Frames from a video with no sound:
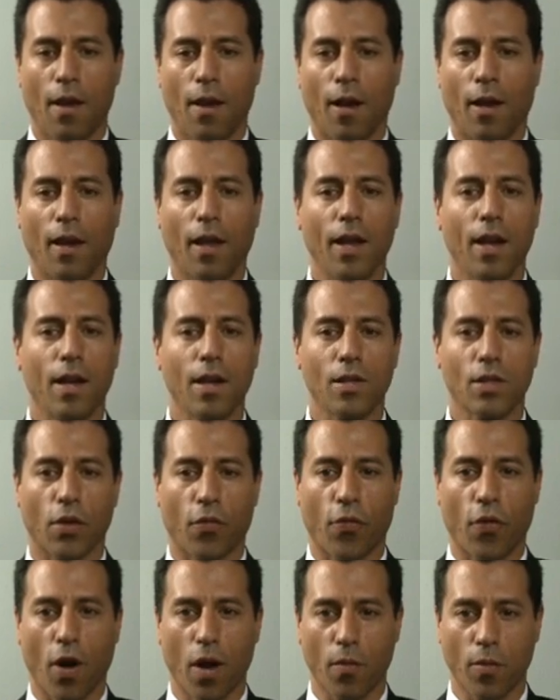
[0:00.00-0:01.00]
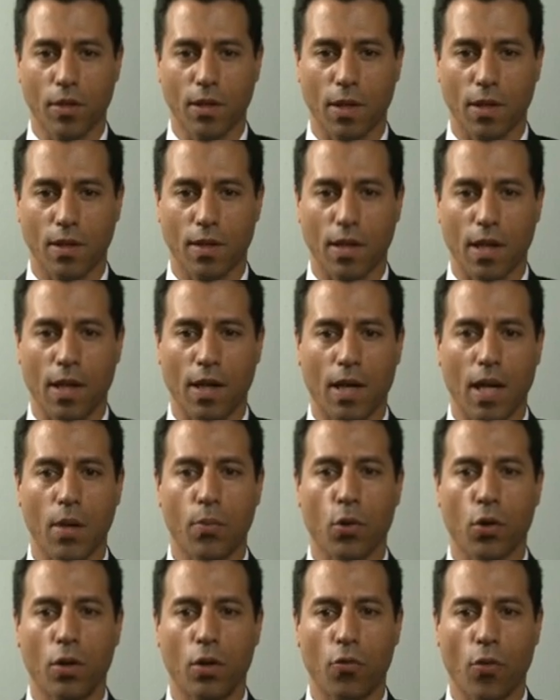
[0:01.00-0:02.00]
Helena is a pharmacist in a
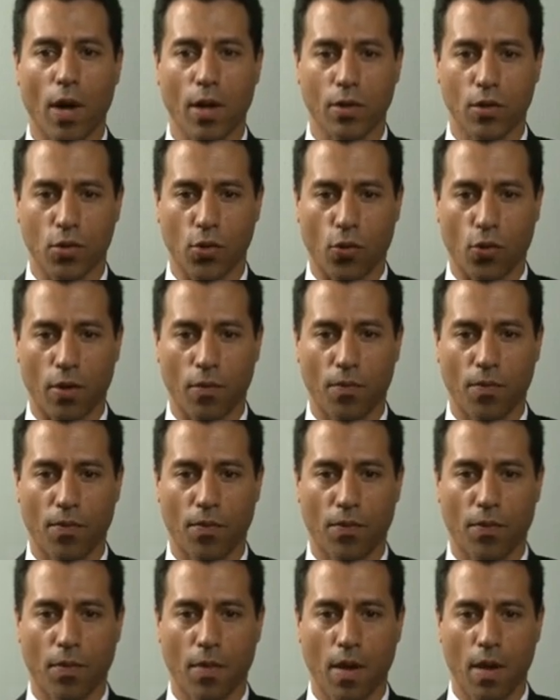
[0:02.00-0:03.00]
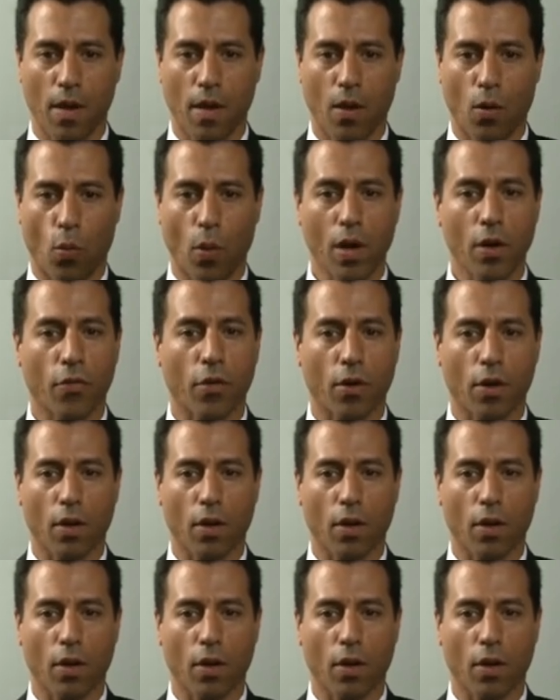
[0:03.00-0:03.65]
neighborhood drugstore. One of her